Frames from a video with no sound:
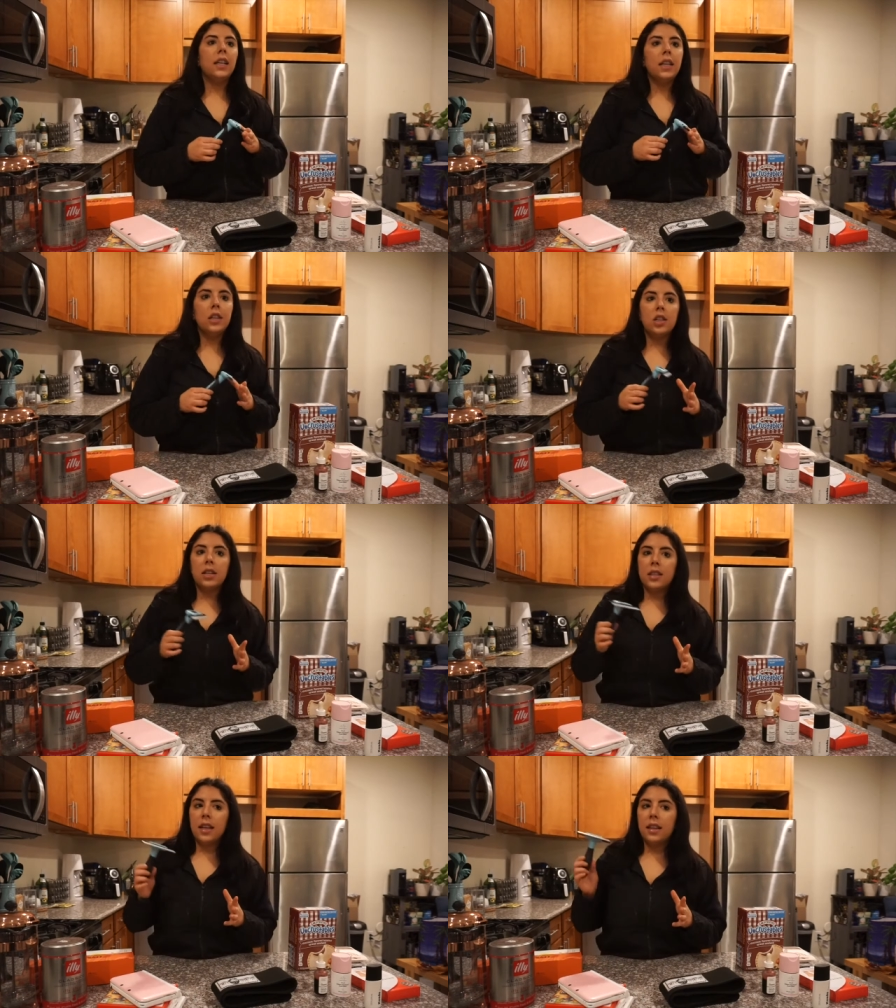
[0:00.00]
he is
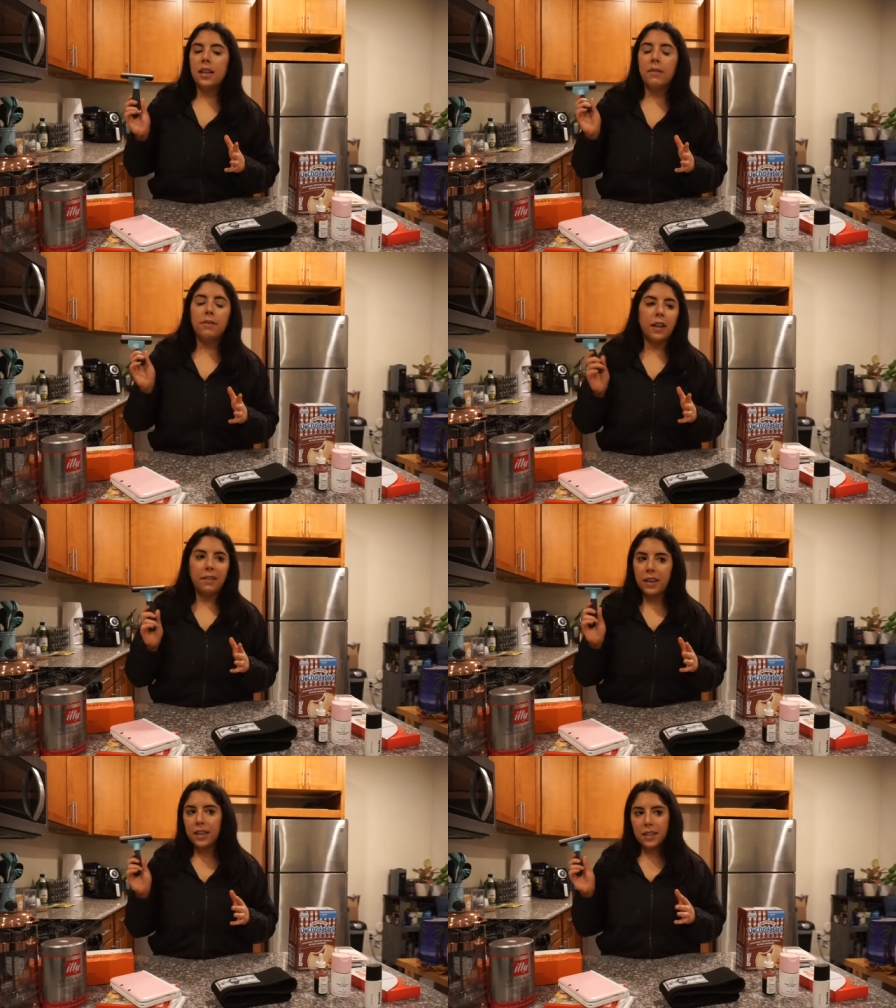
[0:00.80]
just like the
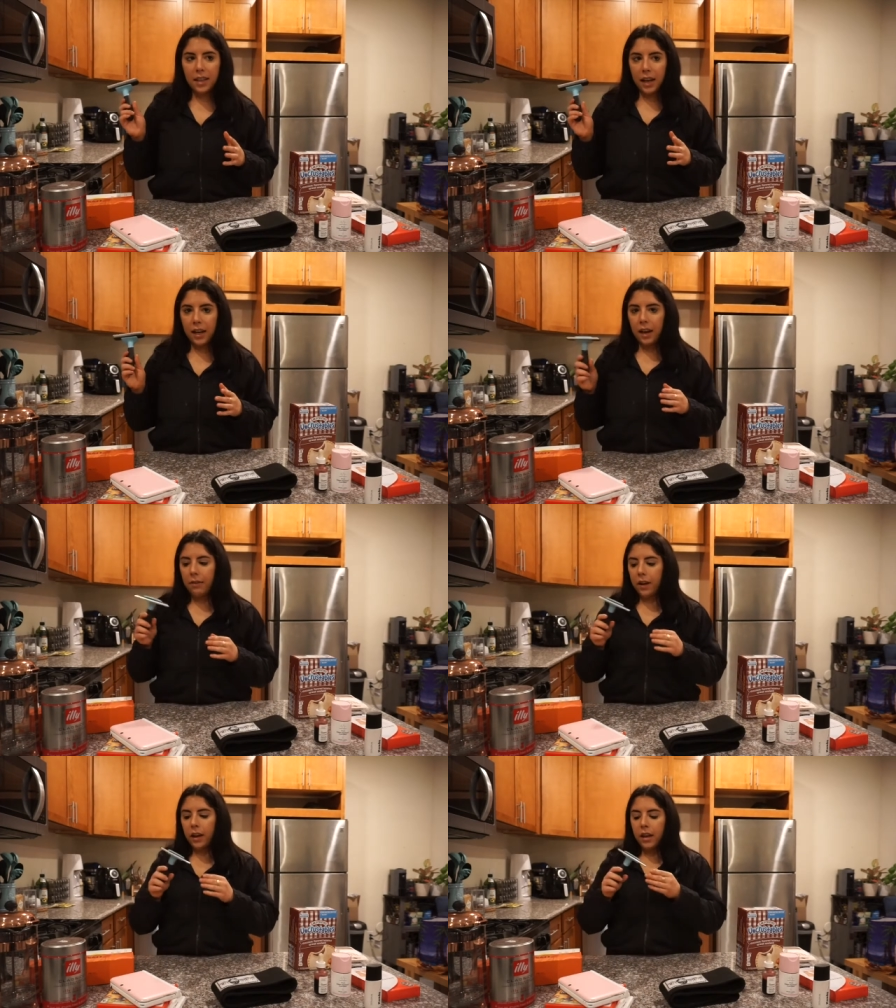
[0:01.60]
fluffiest cat
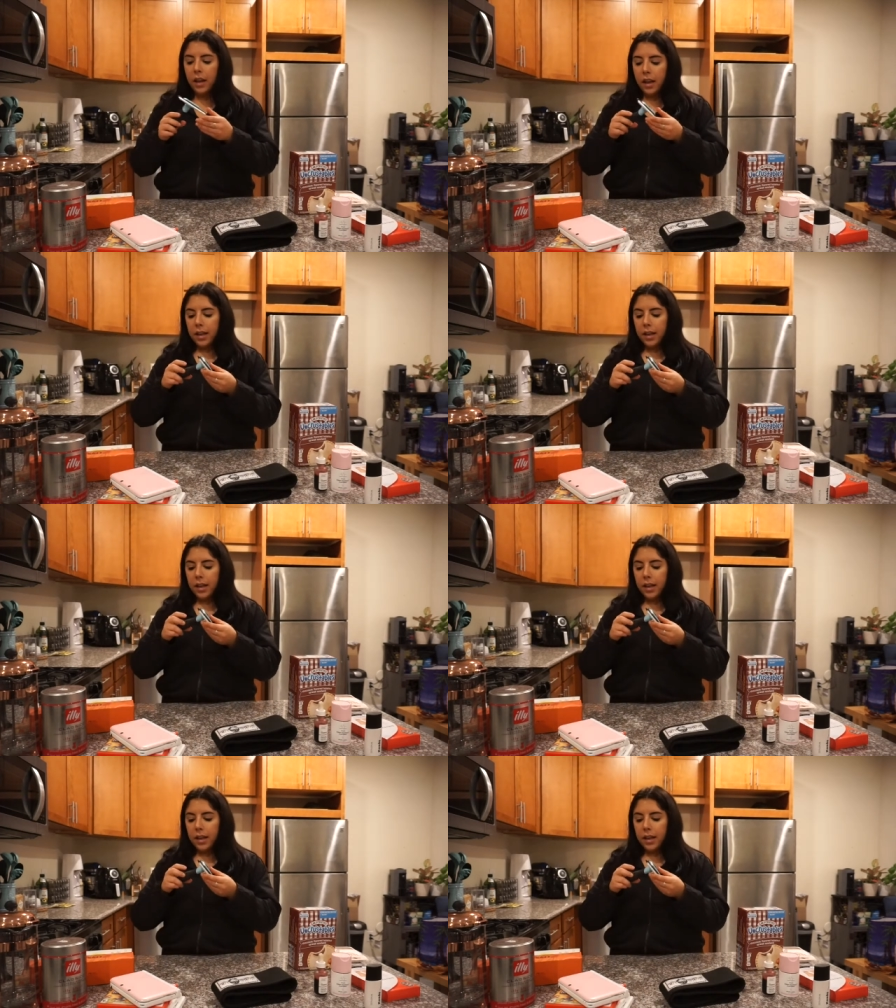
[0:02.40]
ever.